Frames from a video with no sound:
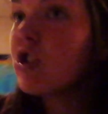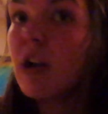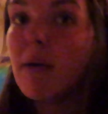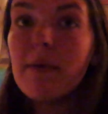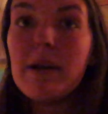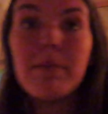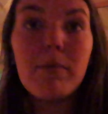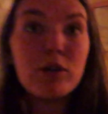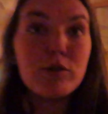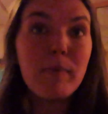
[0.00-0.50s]
coming
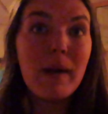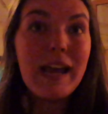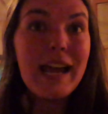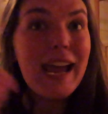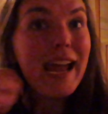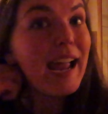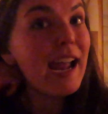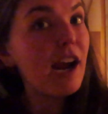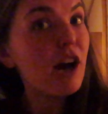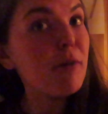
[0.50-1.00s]
to brush my
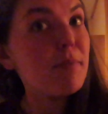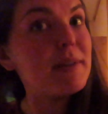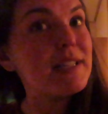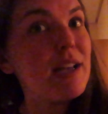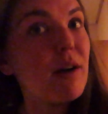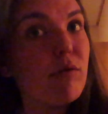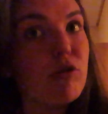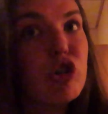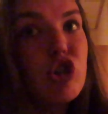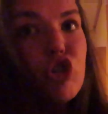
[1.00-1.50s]
hair because
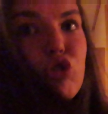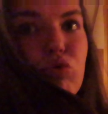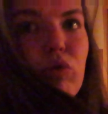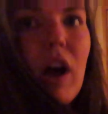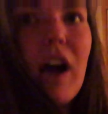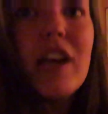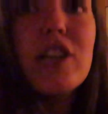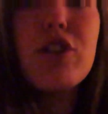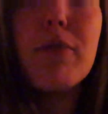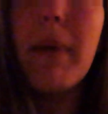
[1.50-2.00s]
now it's
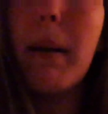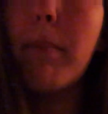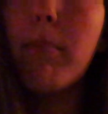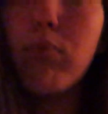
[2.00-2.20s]
dry, so I'm gonna